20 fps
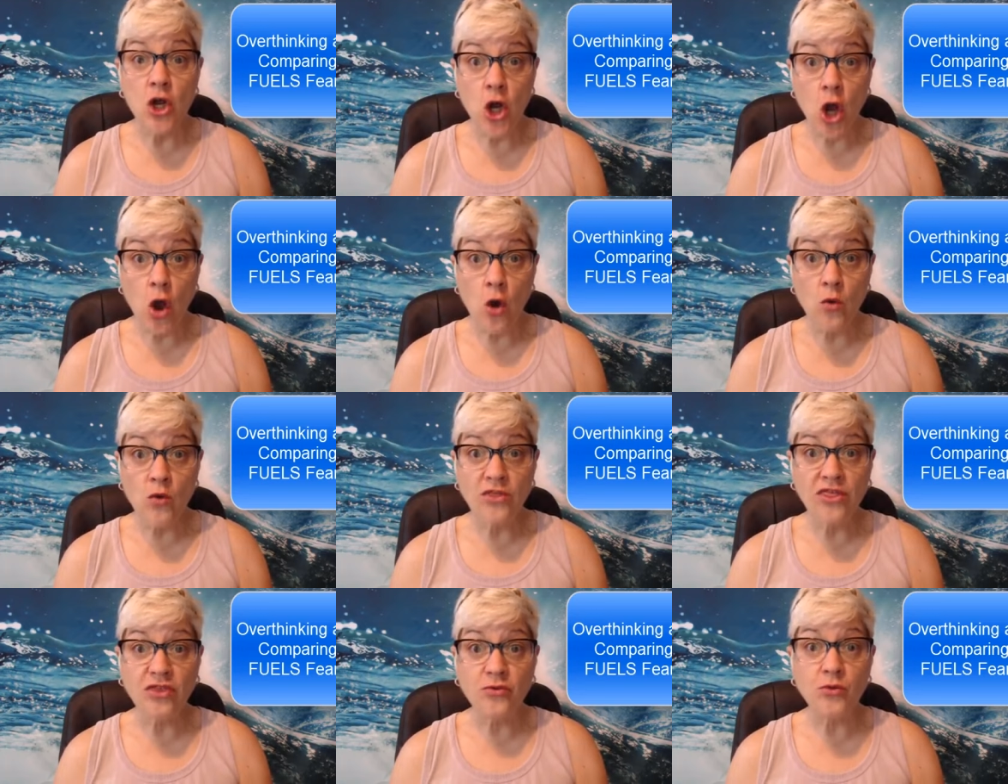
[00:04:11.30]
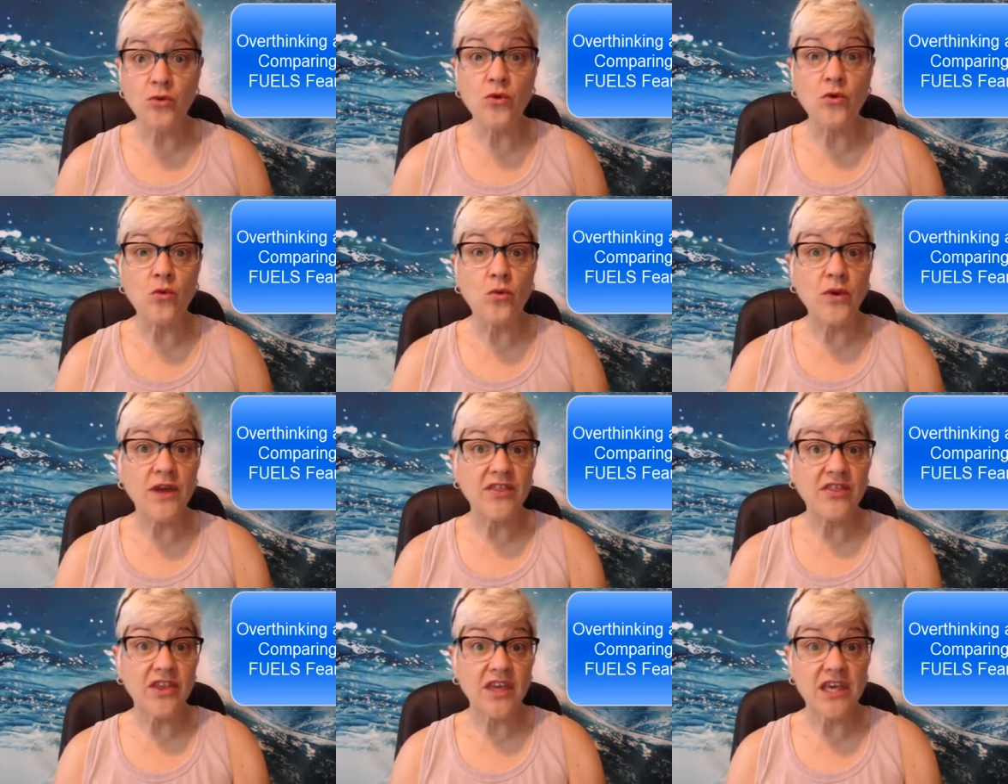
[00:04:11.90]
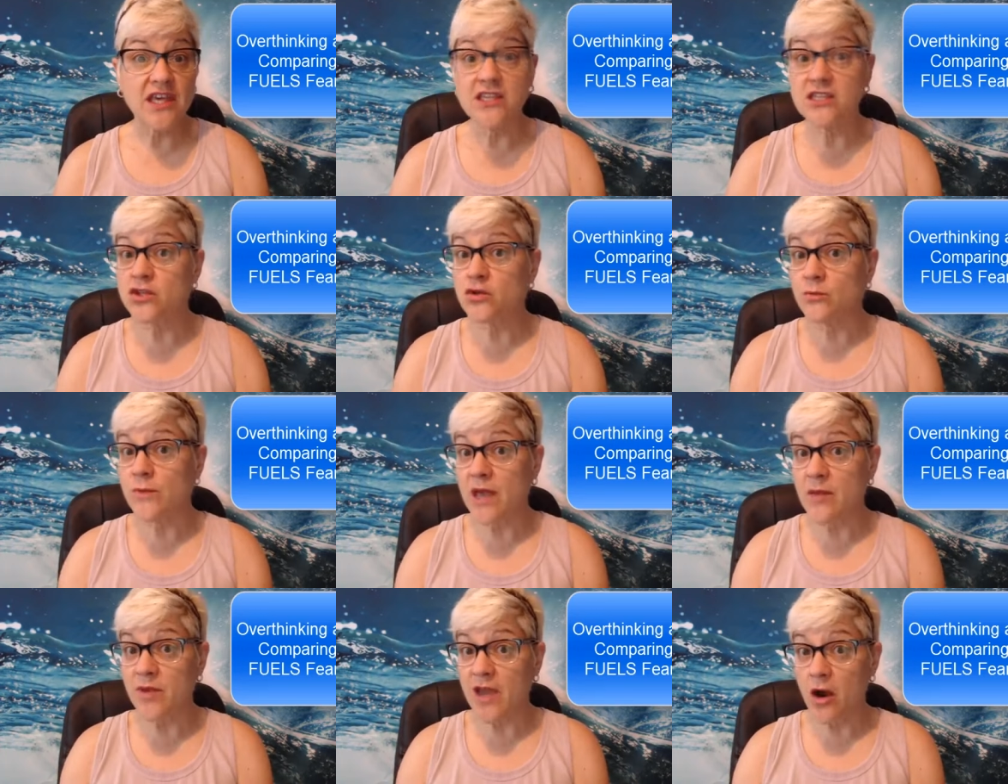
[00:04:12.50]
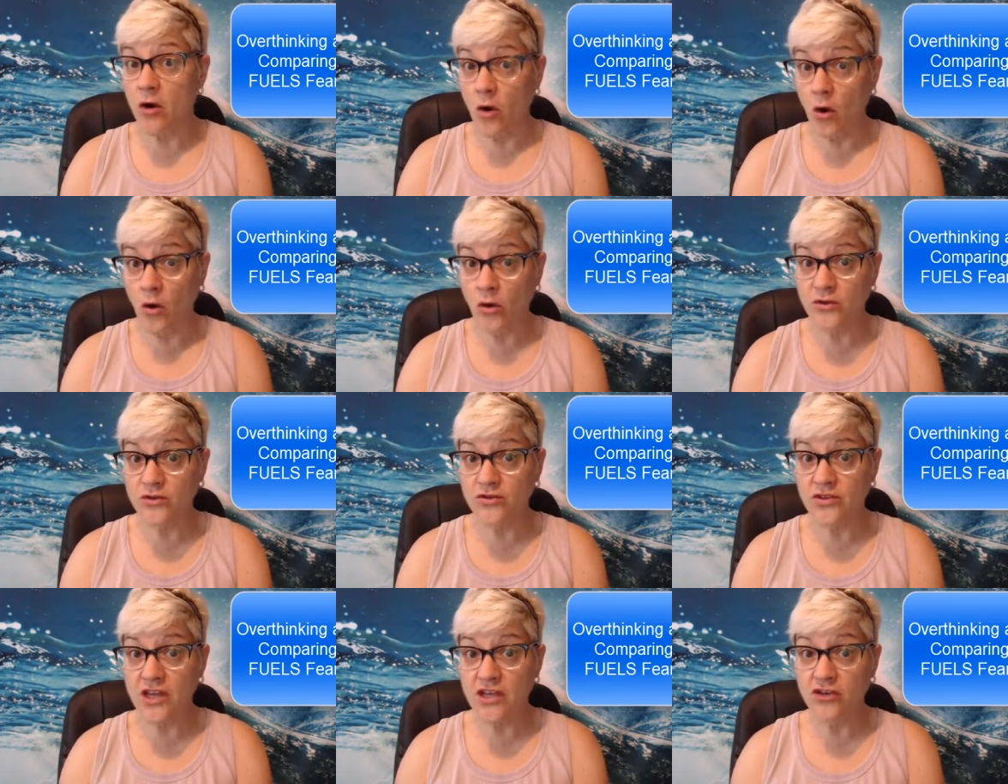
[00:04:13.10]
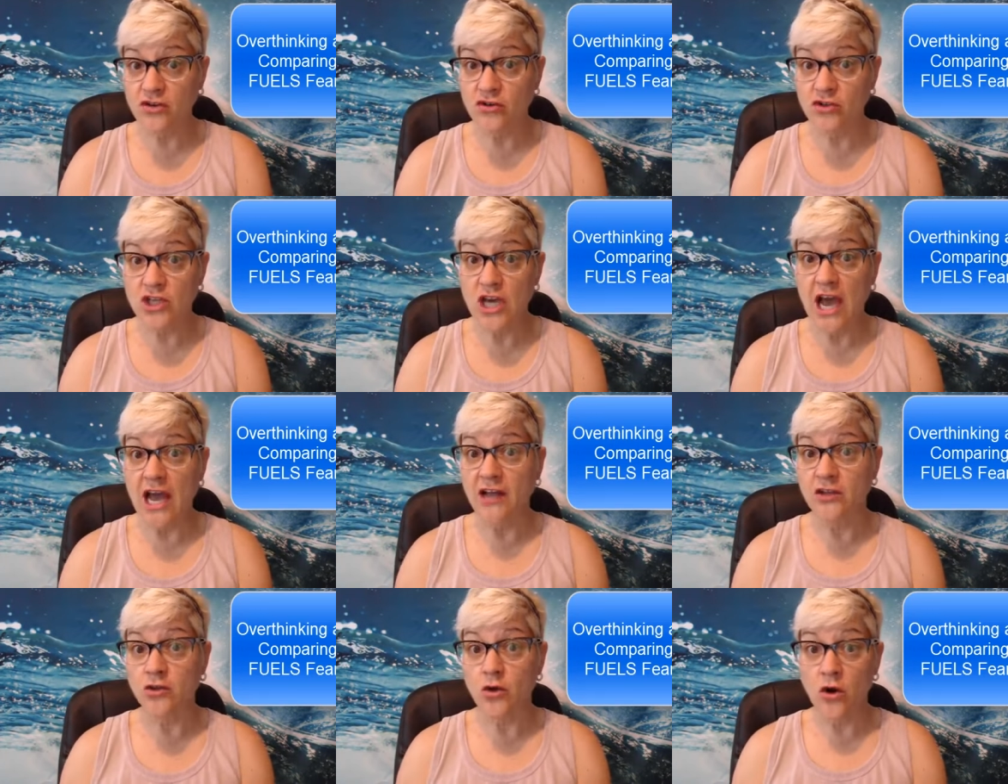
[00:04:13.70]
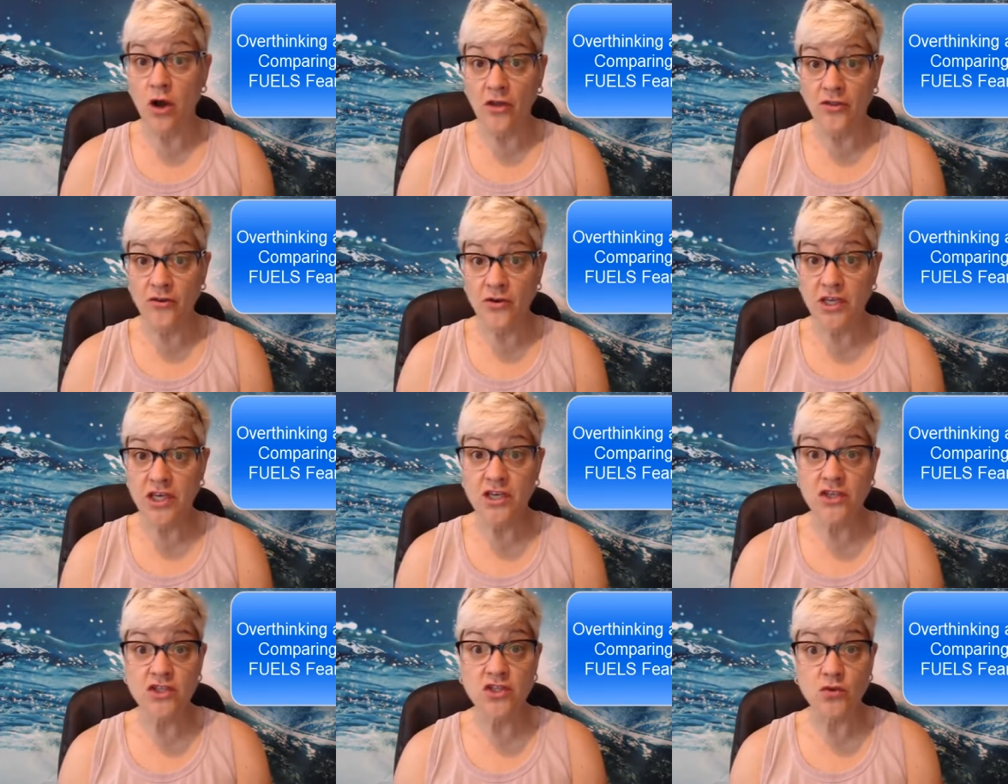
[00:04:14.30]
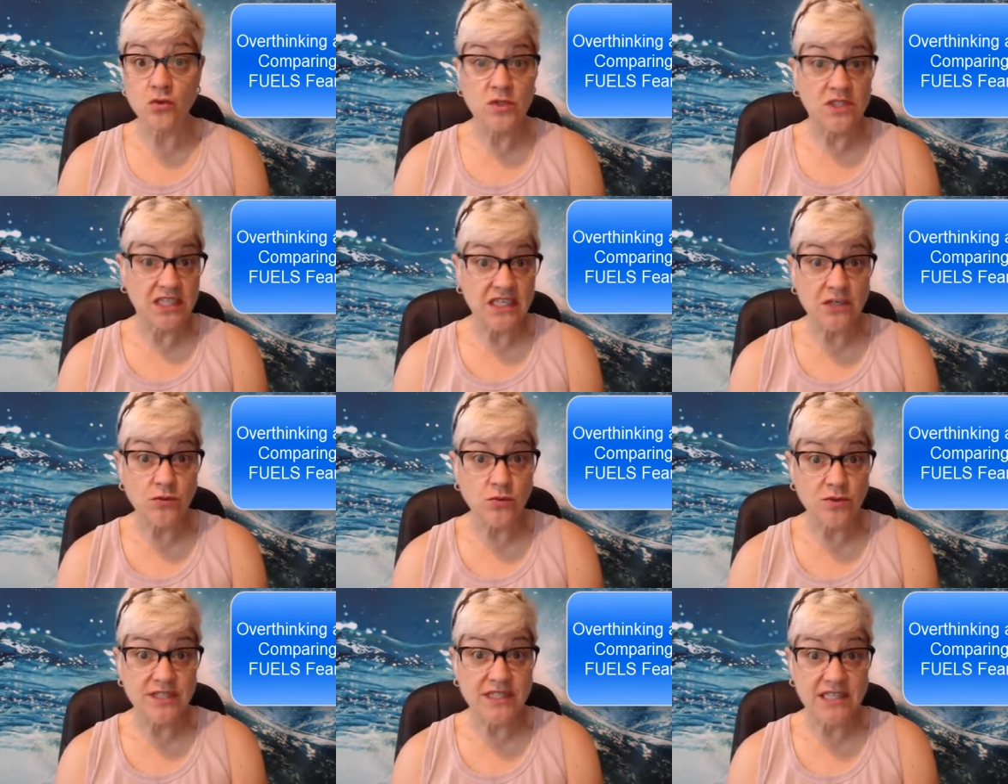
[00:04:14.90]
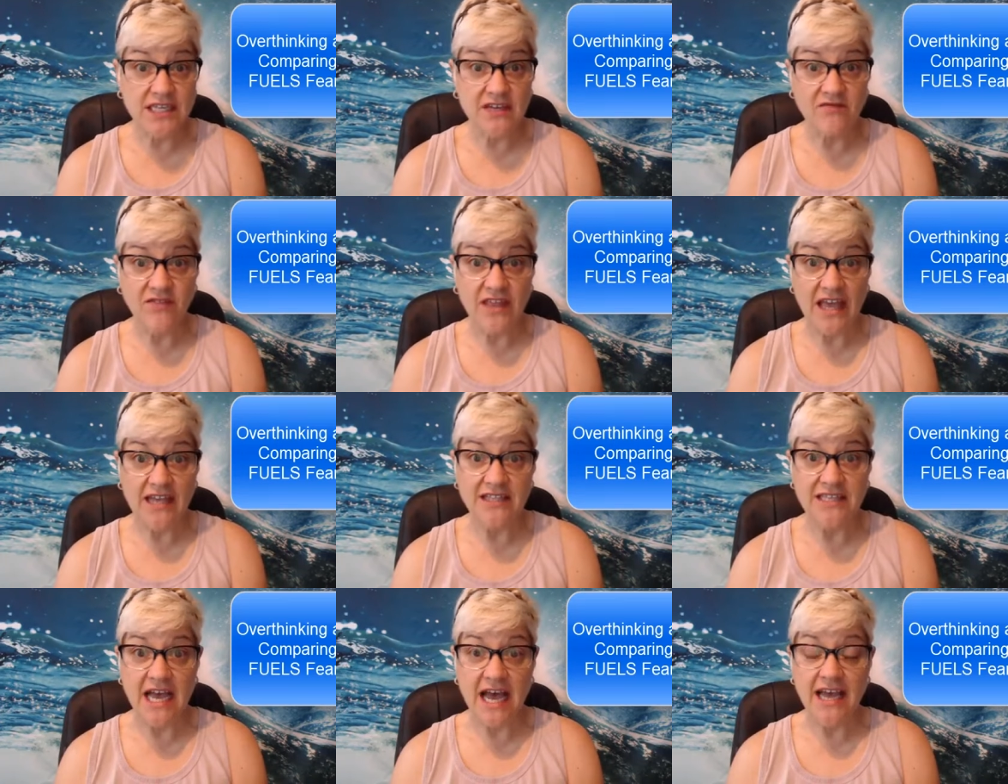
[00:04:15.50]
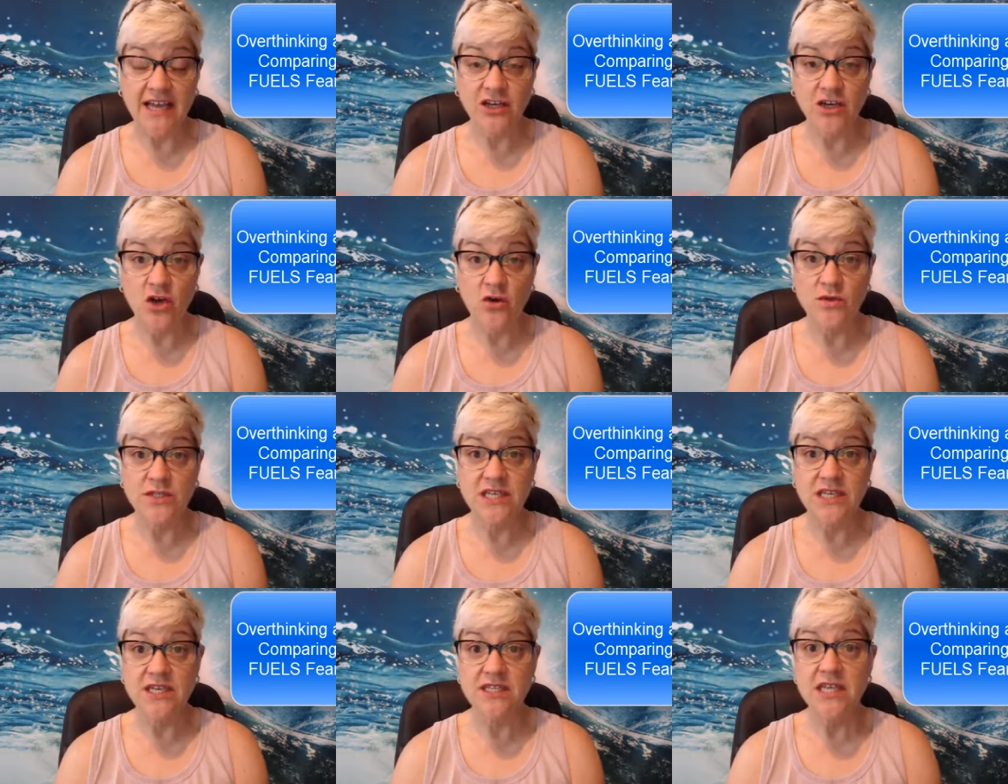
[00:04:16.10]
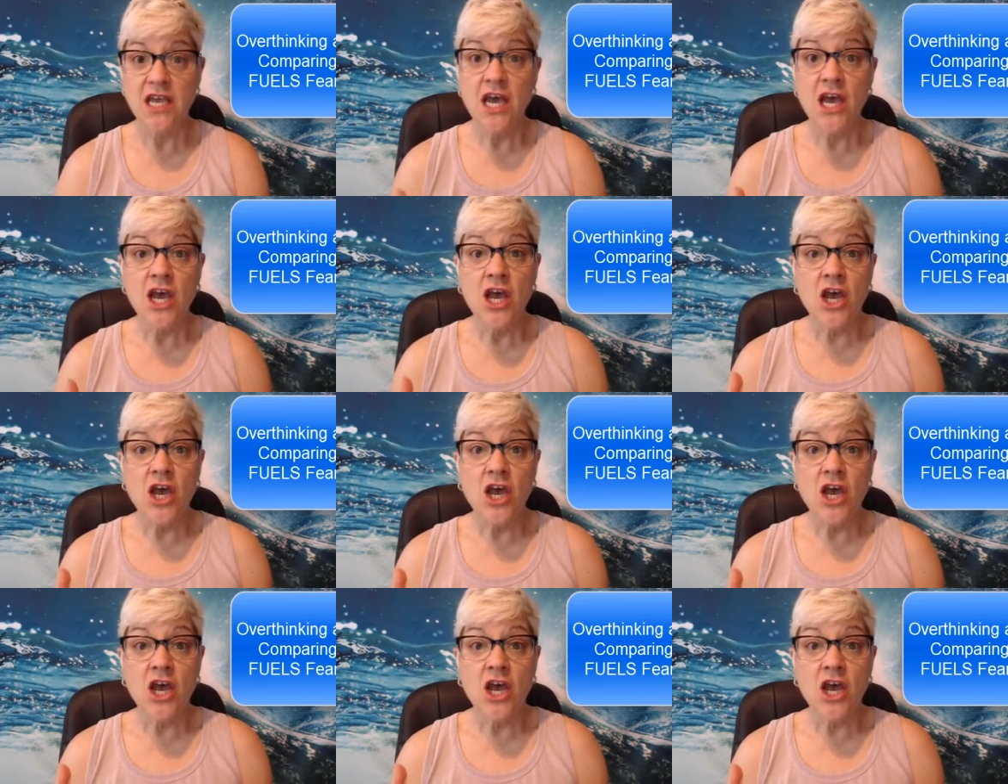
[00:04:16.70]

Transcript: go through with kids who maybe are older than your child or other kids who did receive that diagnosis.